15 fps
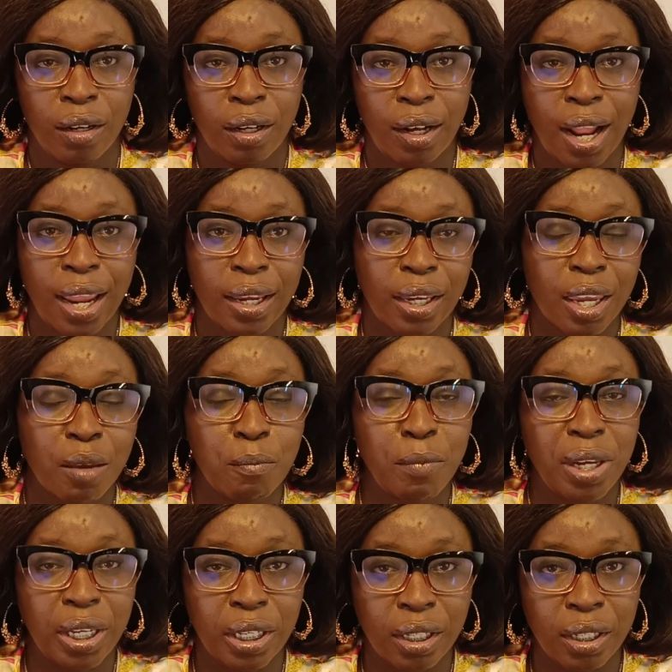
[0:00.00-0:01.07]
like a
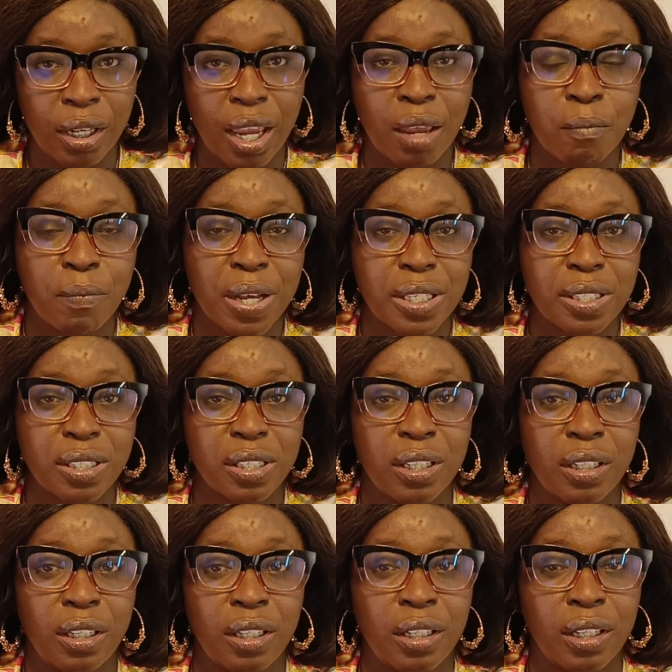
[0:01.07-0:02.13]
mini
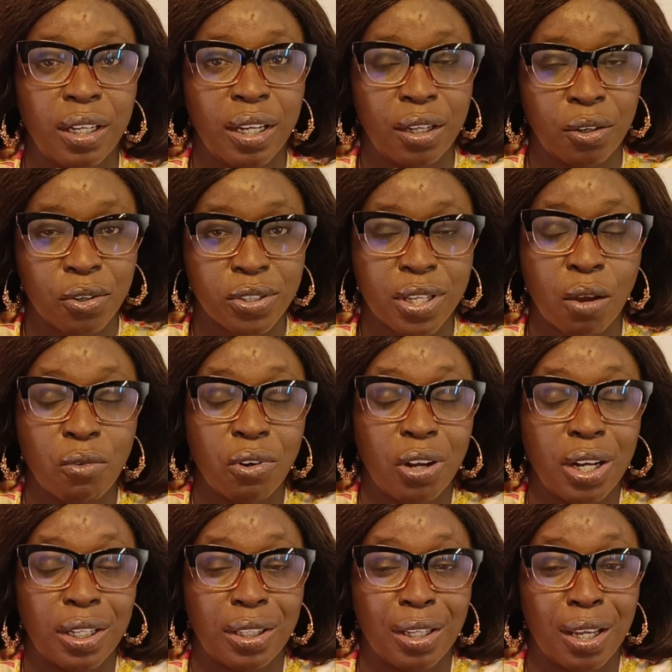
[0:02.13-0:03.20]
embassy in Lagos. I won't
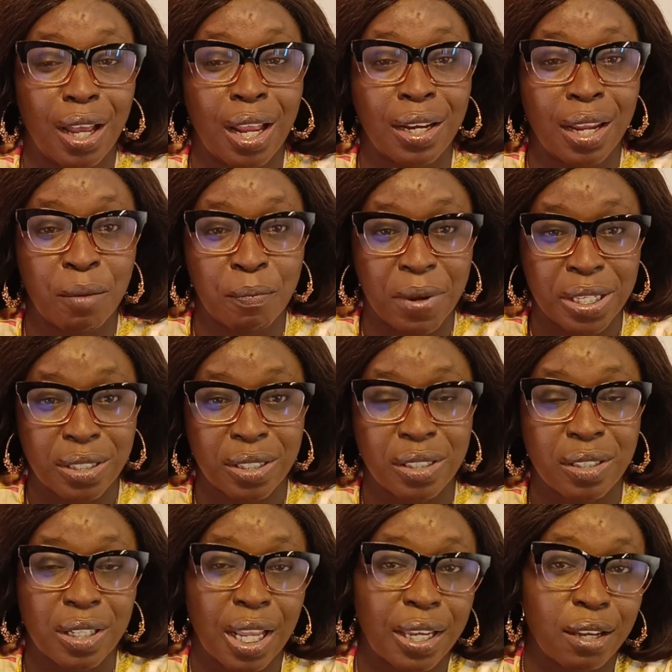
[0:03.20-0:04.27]
call it an embassy,
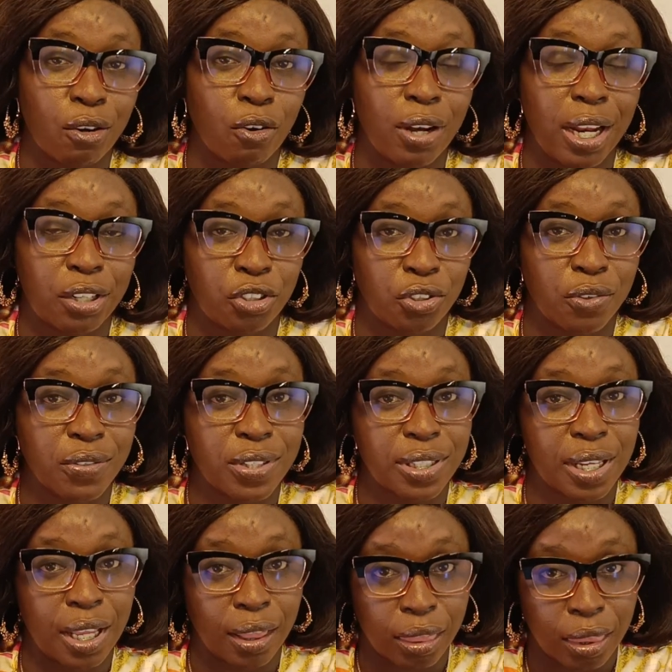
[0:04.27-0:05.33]
it's like a collection
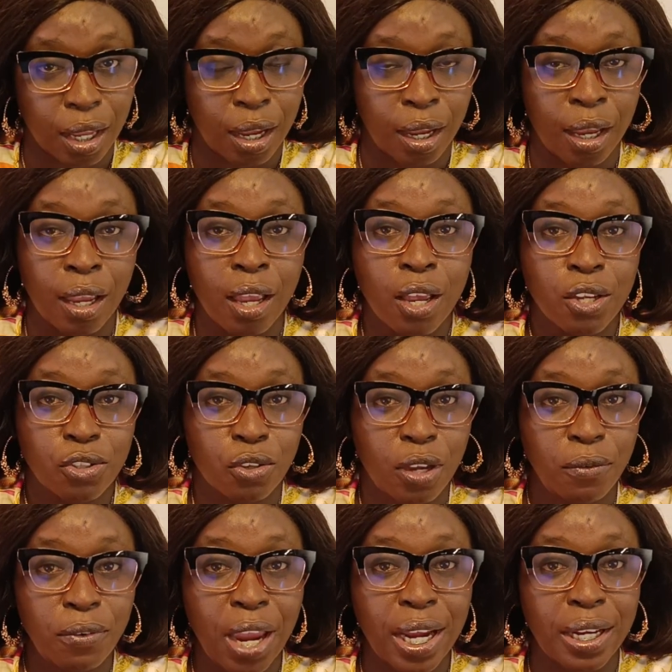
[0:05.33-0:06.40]
center. So
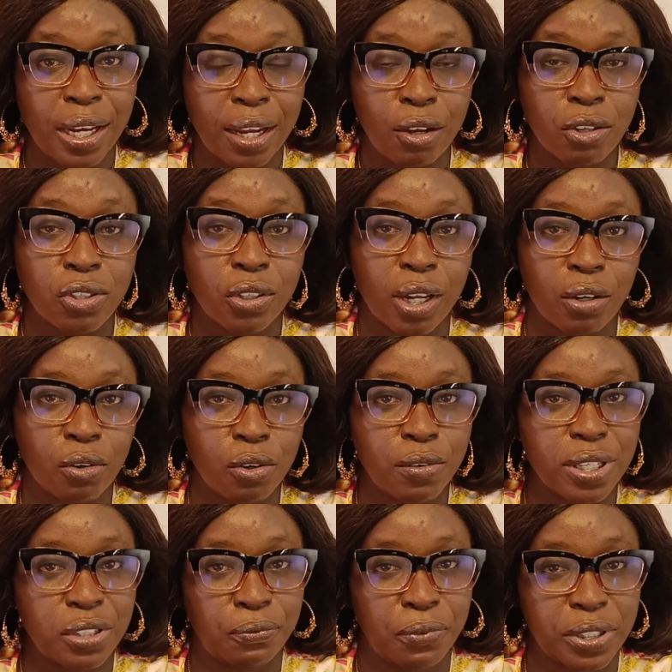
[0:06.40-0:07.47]
if you're in Lagos, you can
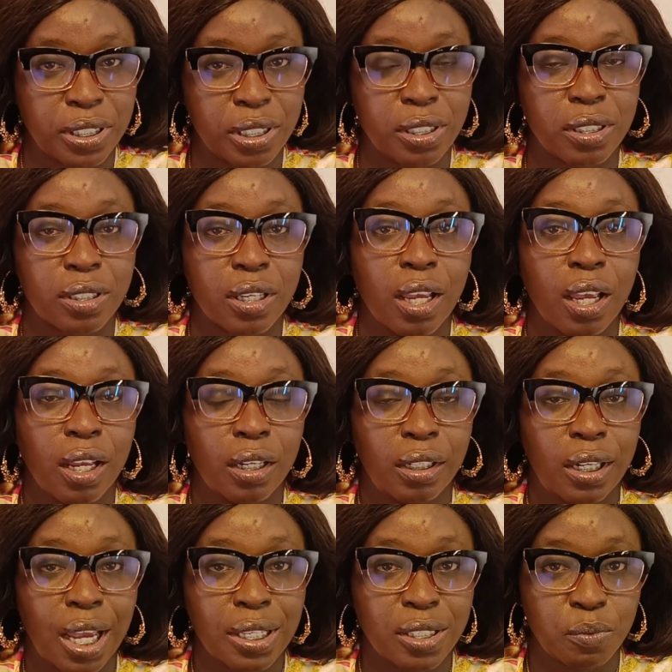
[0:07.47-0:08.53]
always visit
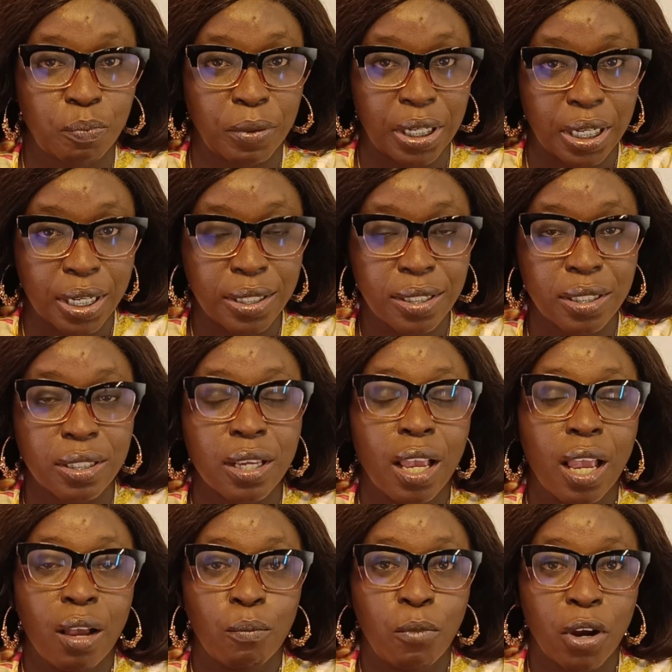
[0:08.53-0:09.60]
that place.
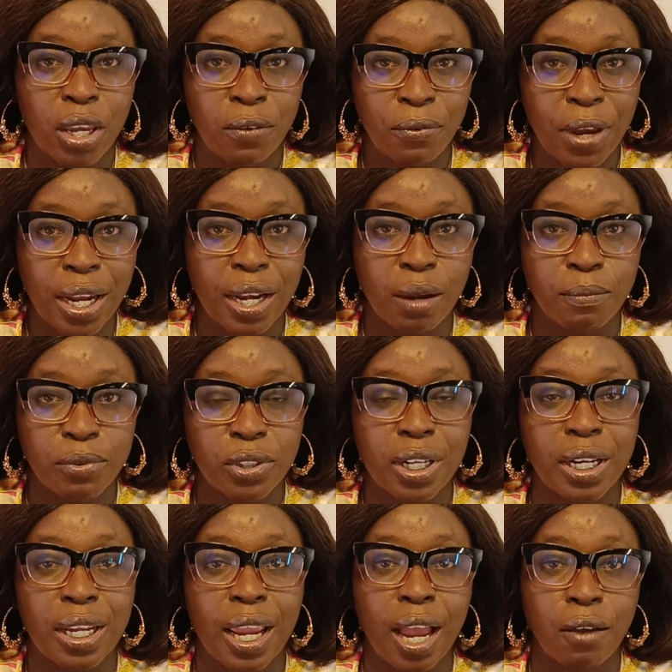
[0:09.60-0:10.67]
But if you're in
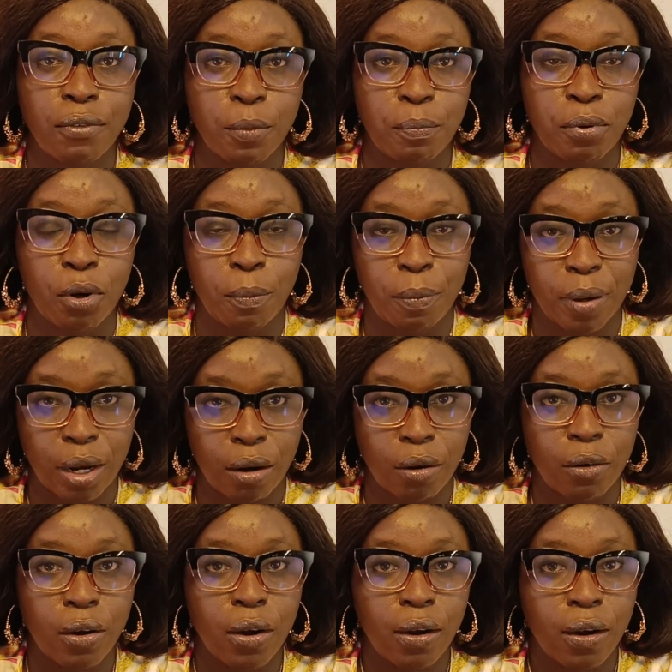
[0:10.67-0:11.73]
Abuja, they have a proper